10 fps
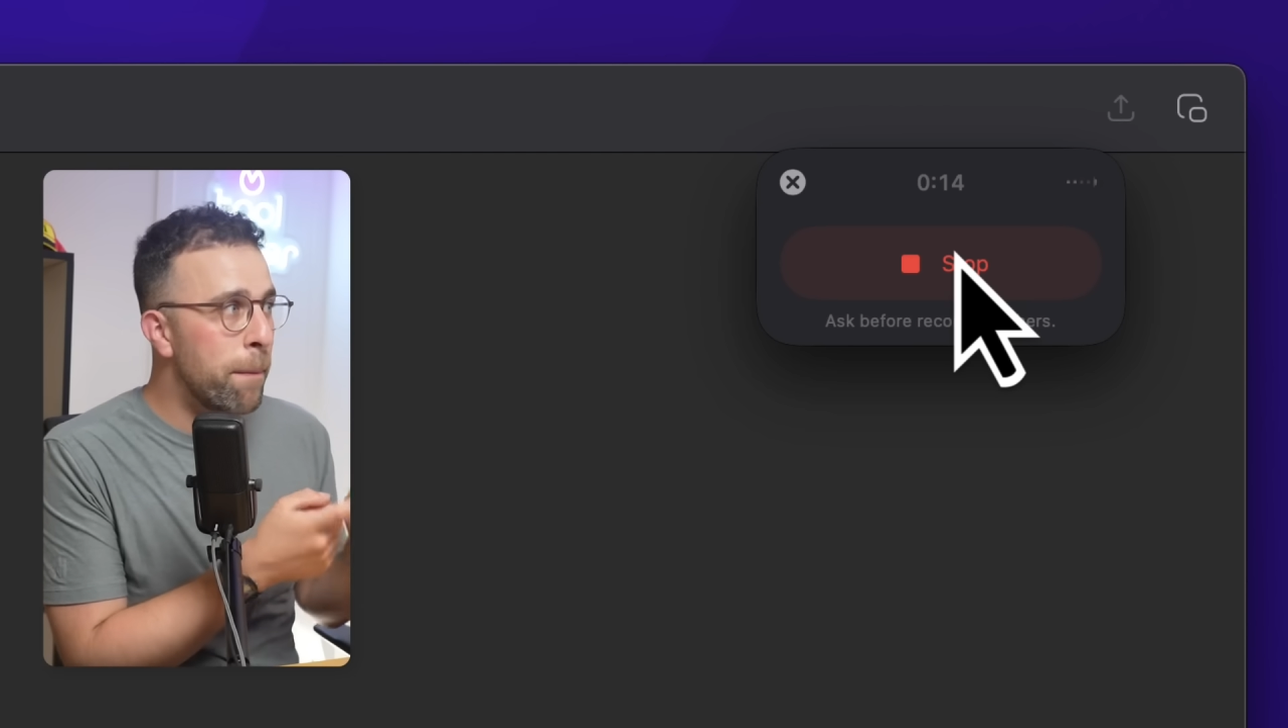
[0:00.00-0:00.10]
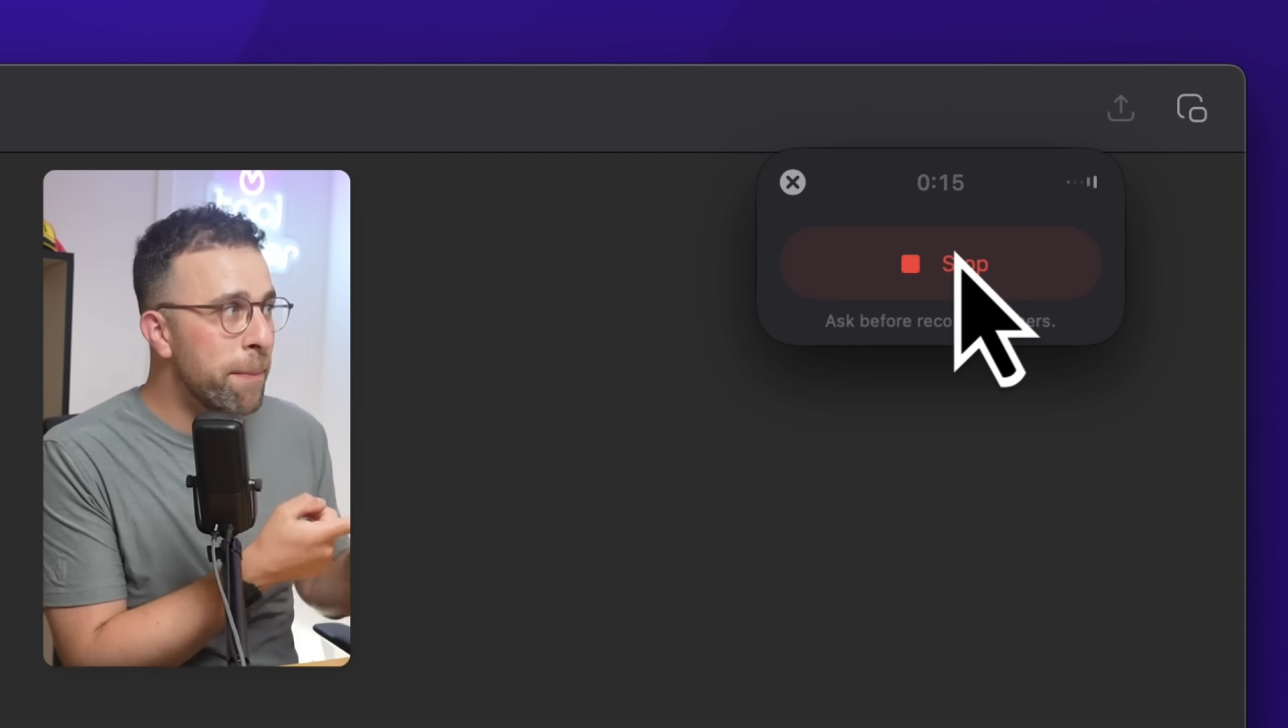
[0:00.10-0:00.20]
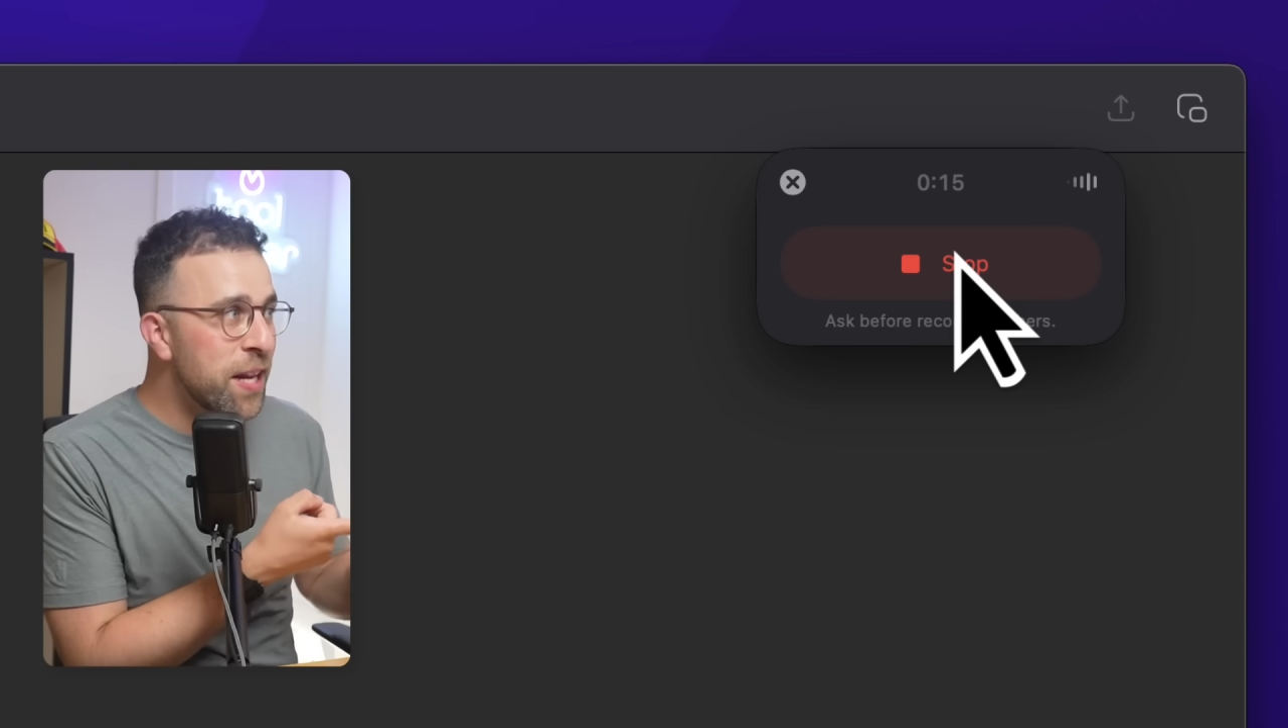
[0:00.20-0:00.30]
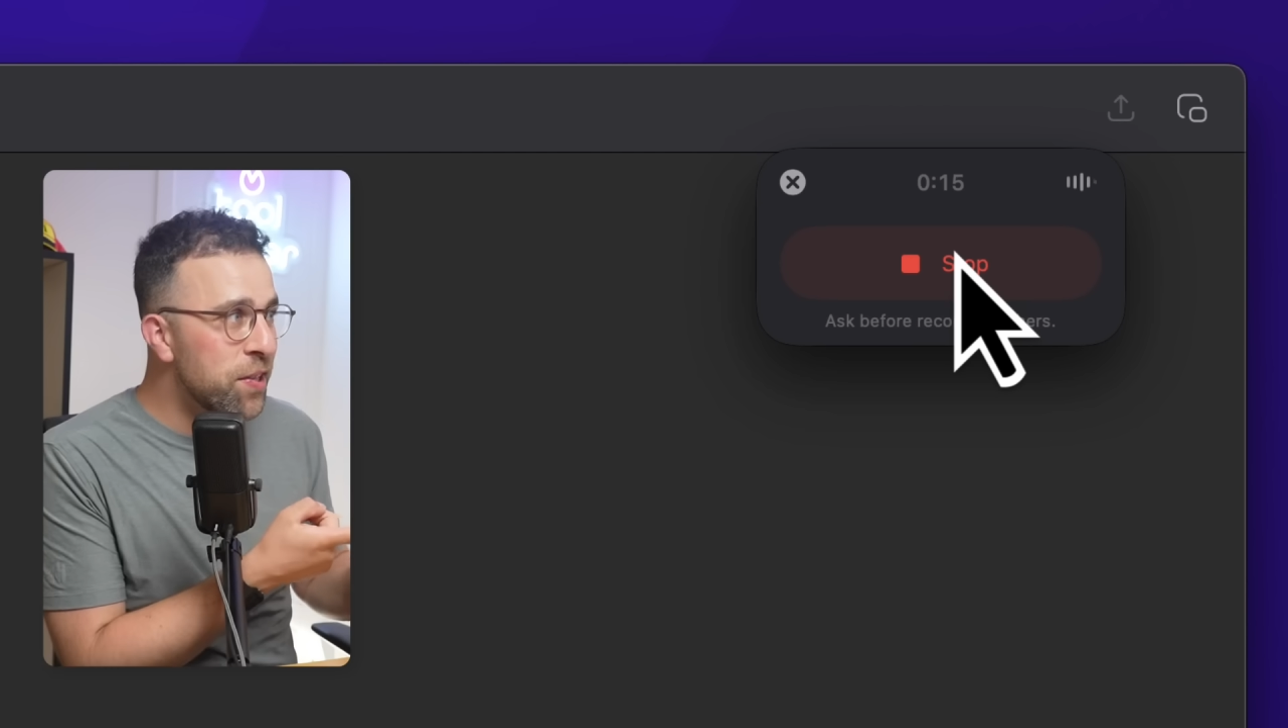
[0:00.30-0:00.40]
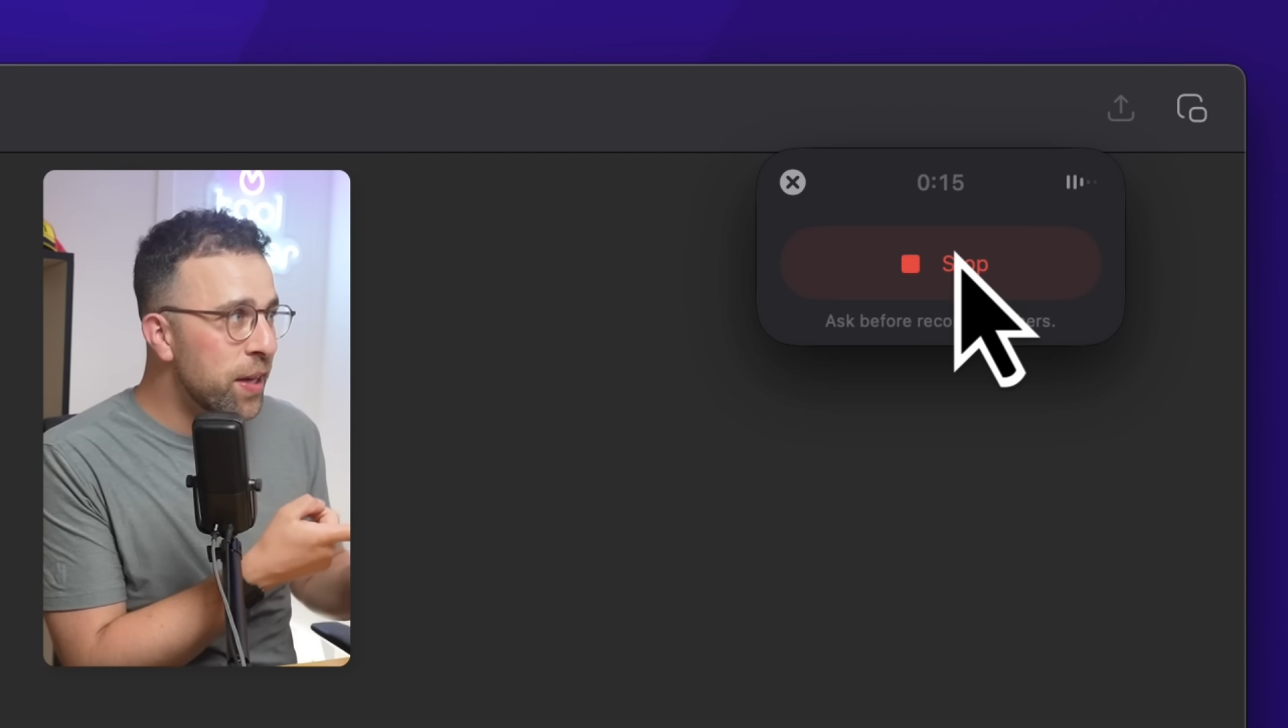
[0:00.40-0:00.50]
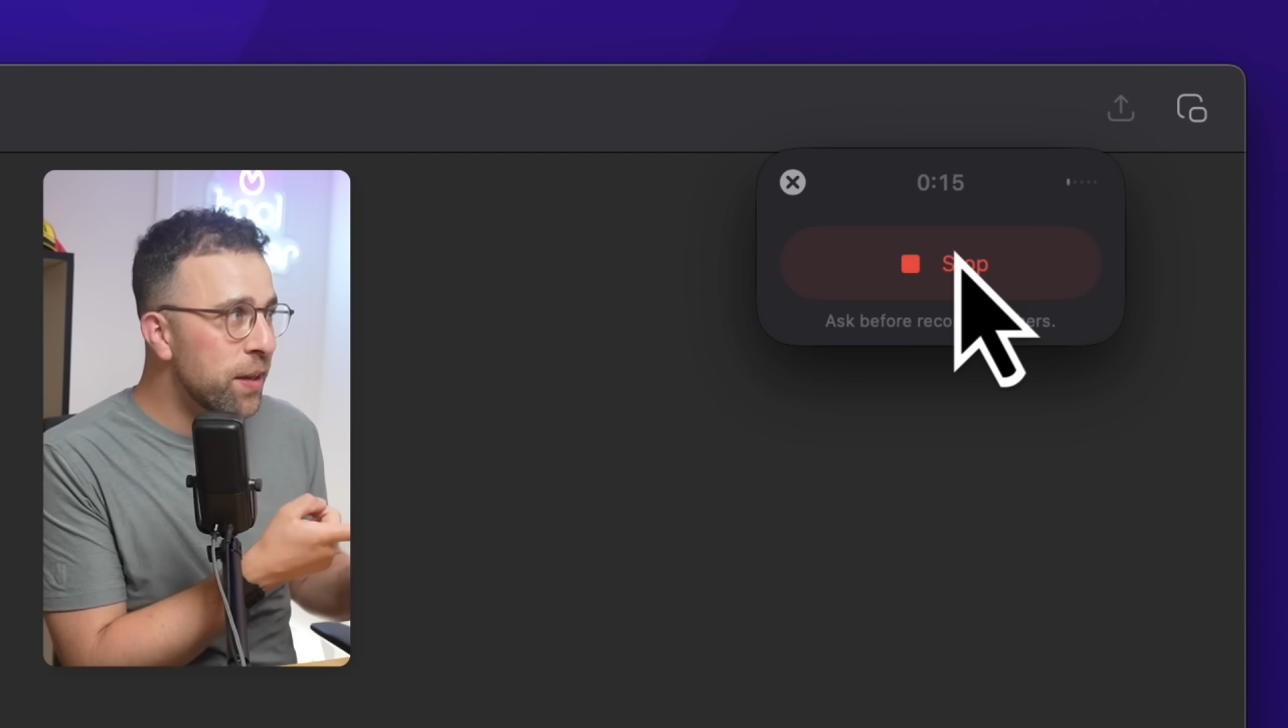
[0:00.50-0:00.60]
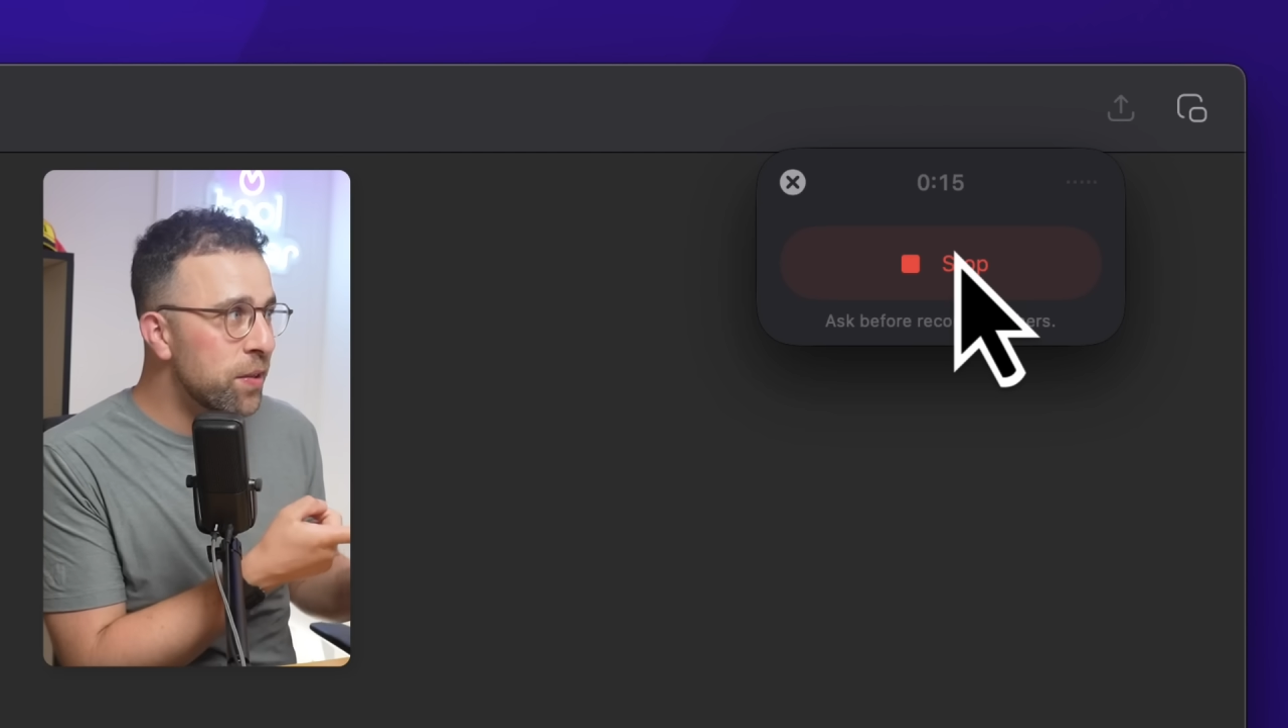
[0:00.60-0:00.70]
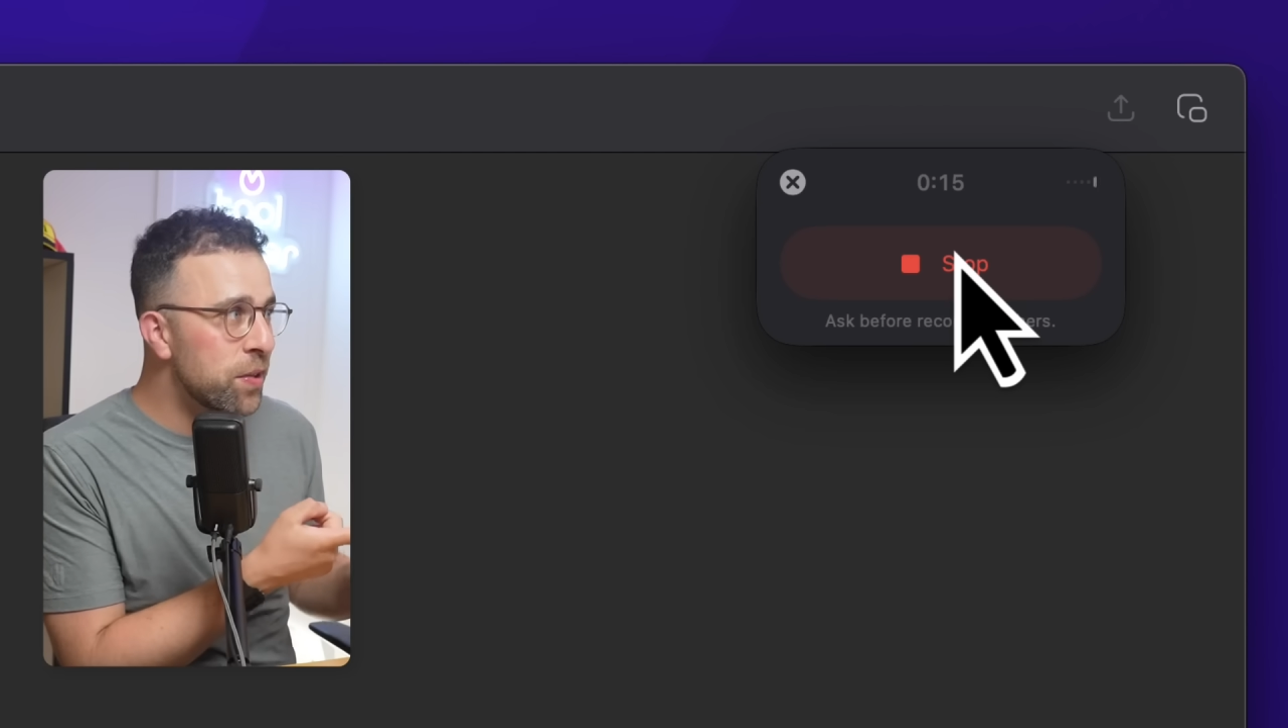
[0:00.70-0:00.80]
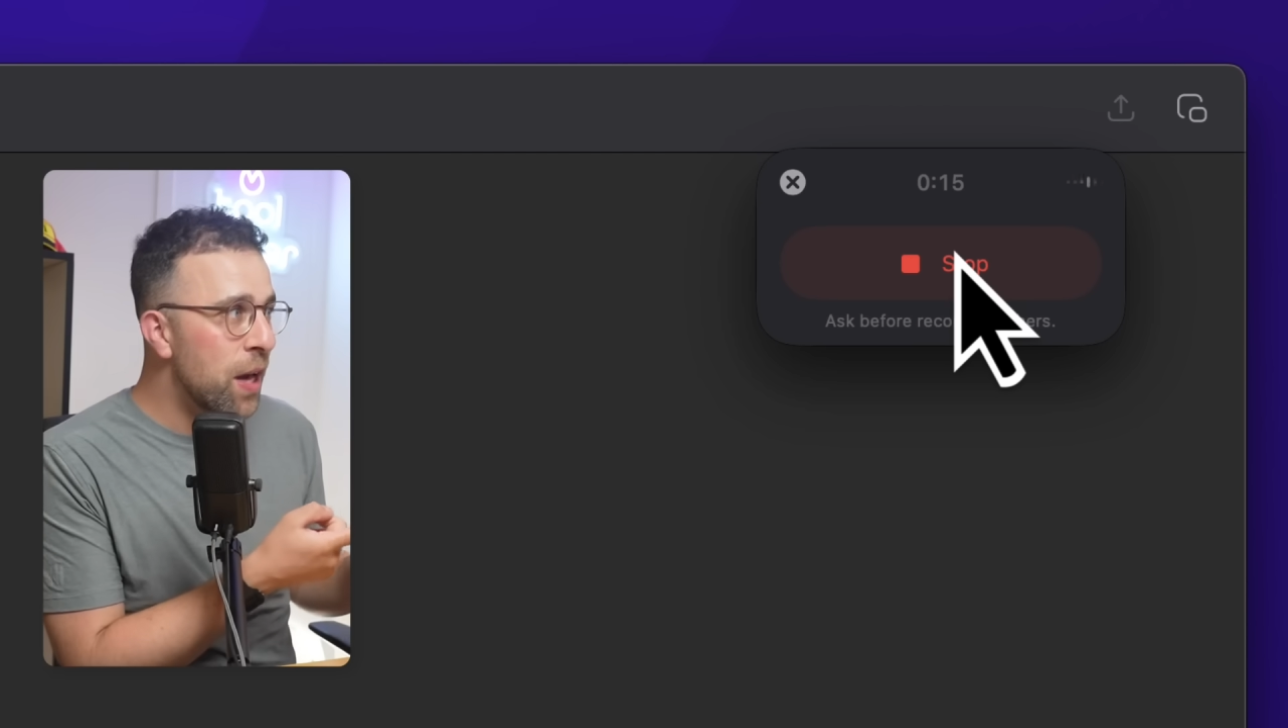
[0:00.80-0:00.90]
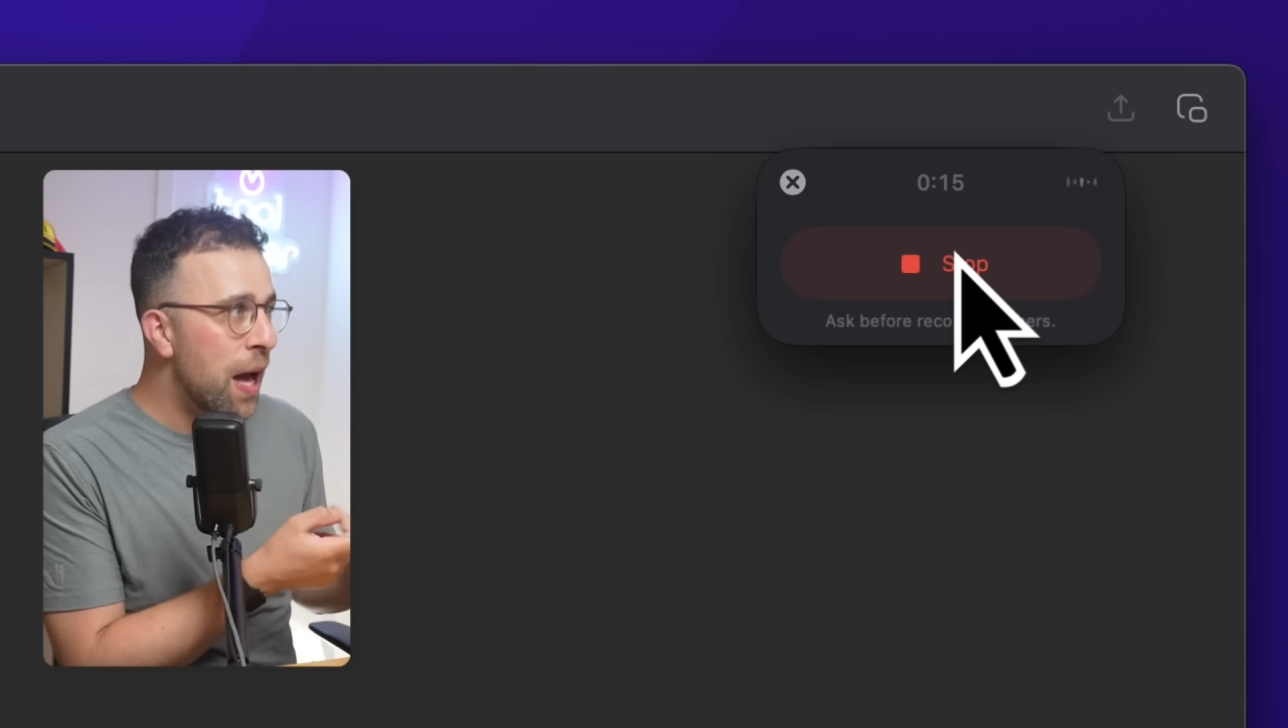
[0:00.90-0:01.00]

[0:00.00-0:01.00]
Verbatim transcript: meetings,